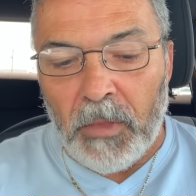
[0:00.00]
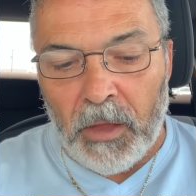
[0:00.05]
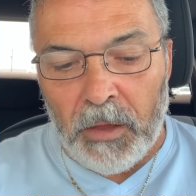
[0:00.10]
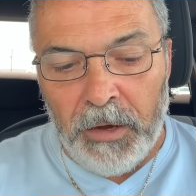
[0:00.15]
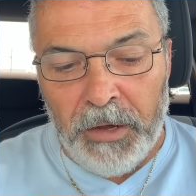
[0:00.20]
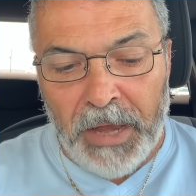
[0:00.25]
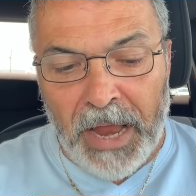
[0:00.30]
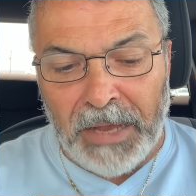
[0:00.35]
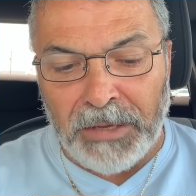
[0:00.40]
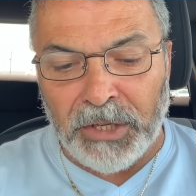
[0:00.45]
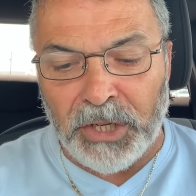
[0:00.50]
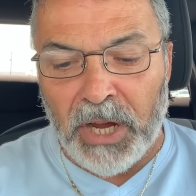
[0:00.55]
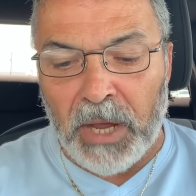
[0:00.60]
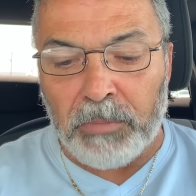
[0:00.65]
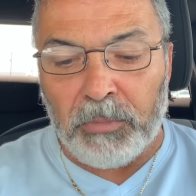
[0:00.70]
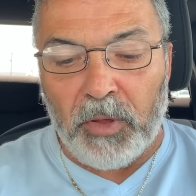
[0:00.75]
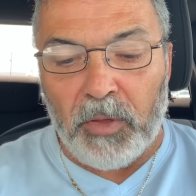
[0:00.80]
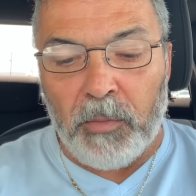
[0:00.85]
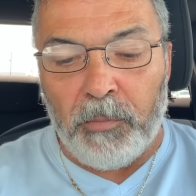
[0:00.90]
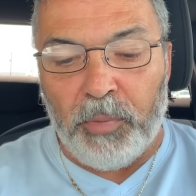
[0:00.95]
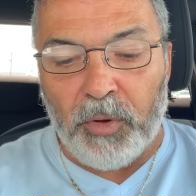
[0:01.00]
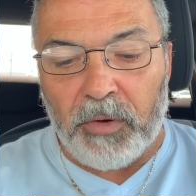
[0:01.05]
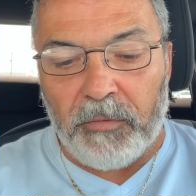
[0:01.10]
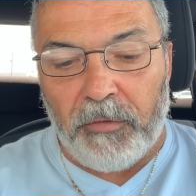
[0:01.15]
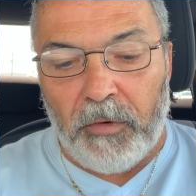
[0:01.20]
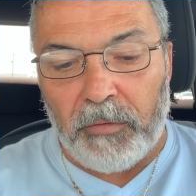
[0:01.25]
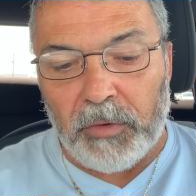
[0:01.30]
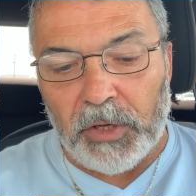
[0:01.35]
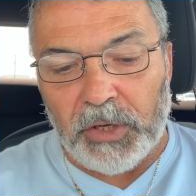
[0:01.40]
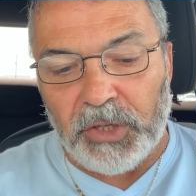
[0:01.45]
in that chapter, the book of
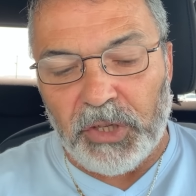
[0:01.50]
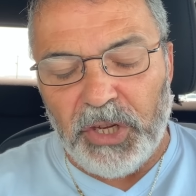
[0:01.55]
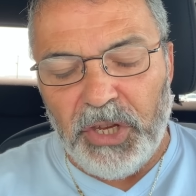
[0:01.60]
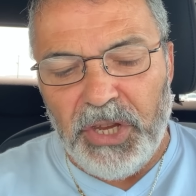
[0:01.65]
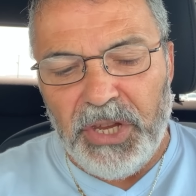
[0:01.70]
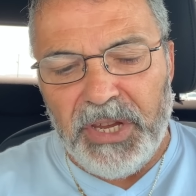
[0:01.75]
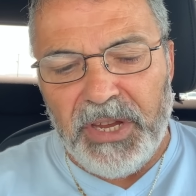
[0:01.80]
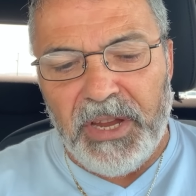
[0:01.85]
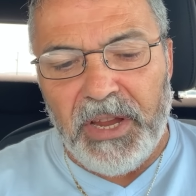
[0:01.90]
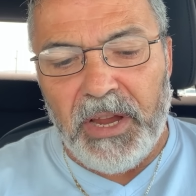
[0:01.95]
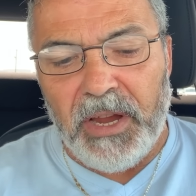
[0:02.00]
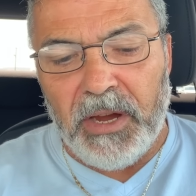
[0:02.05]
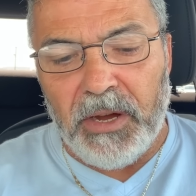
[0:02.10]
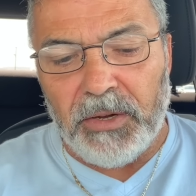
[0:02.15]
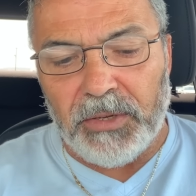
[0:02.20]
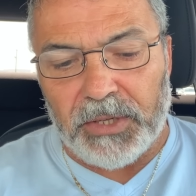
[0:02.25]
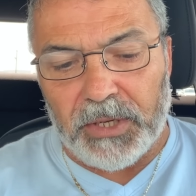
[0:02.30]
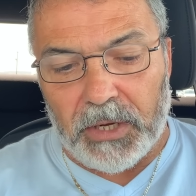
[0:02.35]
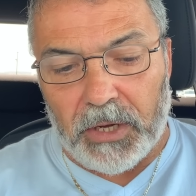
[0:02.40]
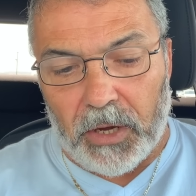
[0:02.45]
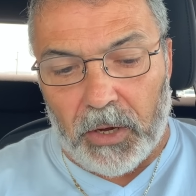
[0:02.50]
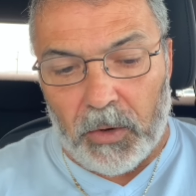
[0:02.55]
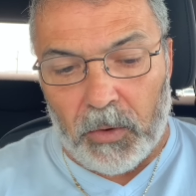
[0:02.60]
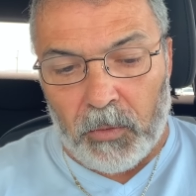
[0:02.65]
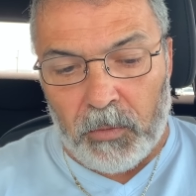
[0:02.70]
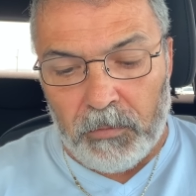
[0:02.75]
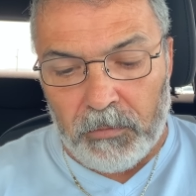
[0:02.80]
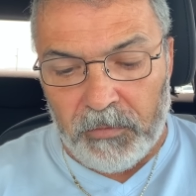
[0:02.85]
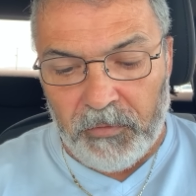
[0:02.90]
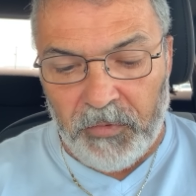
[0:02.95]
Revelation, years ago,
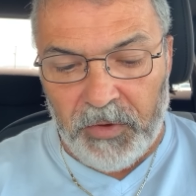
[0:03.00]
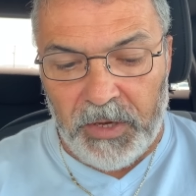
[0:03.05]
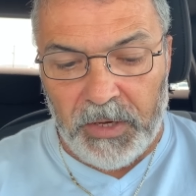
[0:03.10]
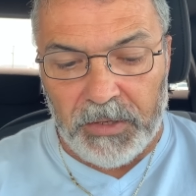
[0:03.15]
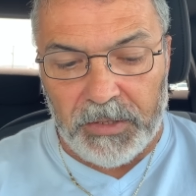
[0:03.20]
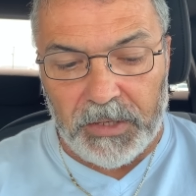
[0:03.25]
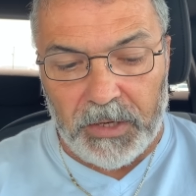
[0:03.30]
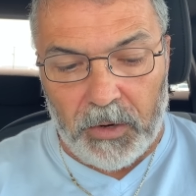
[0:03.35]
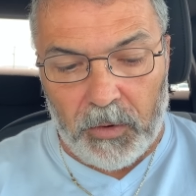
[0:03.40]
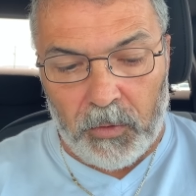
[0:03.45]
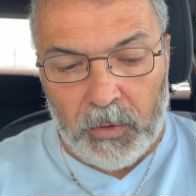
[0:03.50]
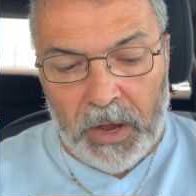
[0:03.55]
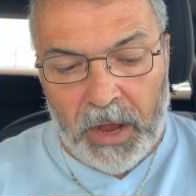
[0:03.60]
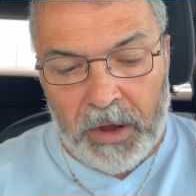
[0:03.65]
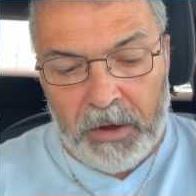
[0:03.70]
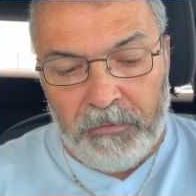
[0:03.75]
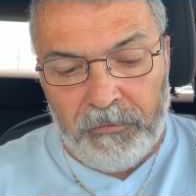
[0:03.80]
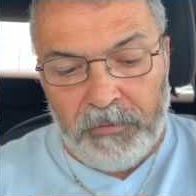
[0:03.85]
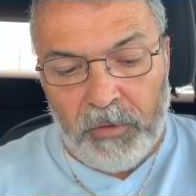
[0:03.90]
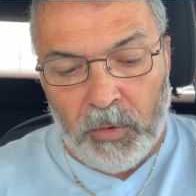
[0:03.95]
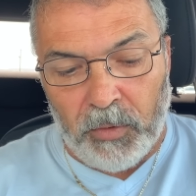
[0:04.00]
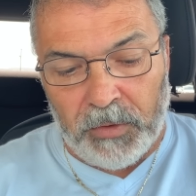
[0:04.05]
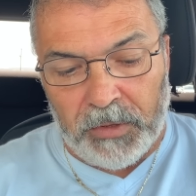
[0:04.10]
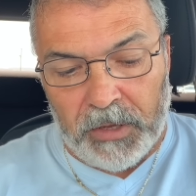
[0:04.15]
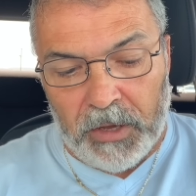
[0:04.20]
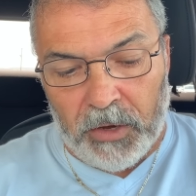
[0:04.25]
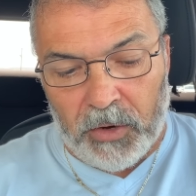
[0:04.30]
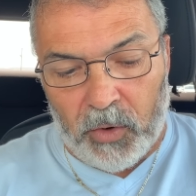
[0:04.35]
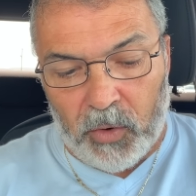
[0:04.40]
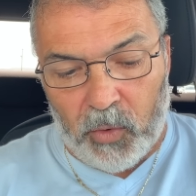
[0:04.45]
years ago, I wrote
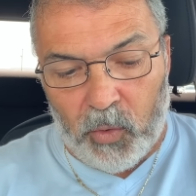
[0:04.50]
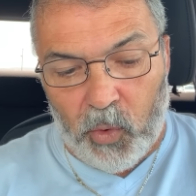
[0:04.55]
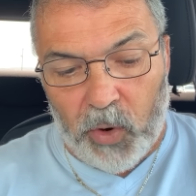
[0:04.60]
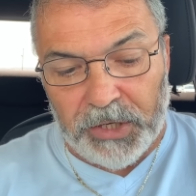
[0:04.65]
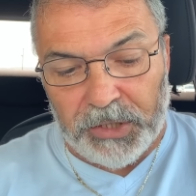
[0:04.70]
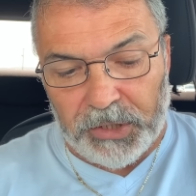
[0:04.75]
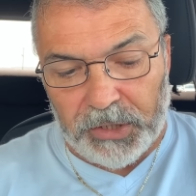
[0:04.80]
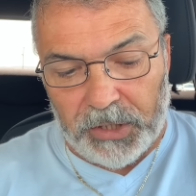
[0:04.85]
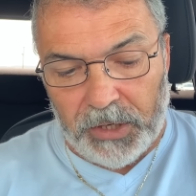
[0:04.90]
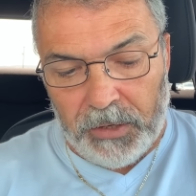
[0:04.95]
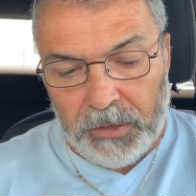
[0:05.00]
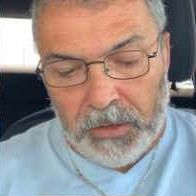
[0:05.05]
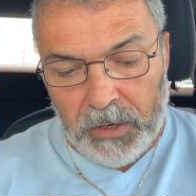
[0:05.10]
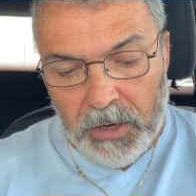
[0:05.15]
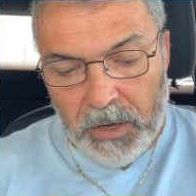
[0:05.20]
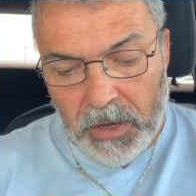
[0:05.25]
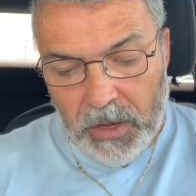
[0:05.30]
a question.